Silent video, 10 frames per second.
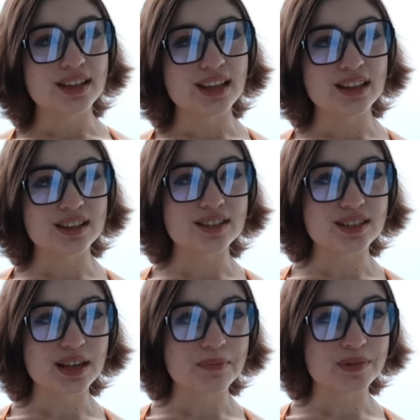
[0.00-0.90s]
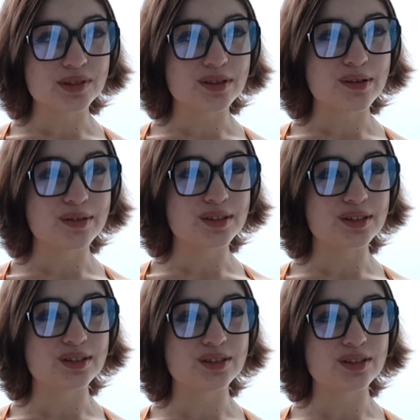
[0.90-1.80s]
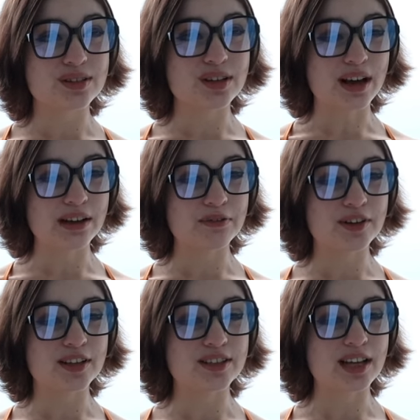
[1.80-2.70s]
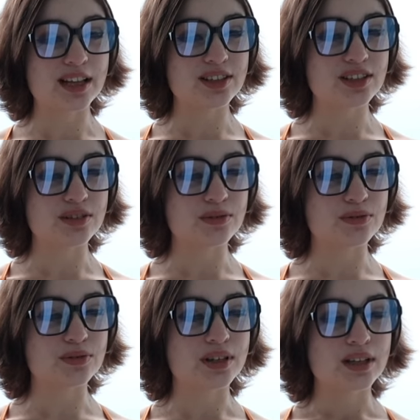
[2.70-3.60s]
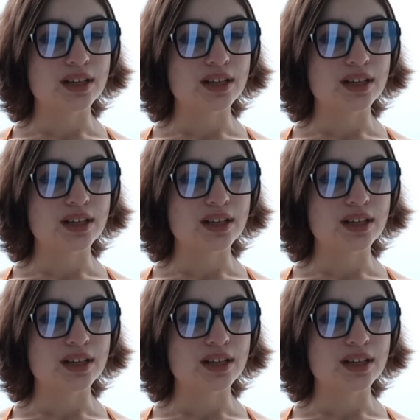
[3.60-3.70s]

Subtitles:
in this episode is just kind of content to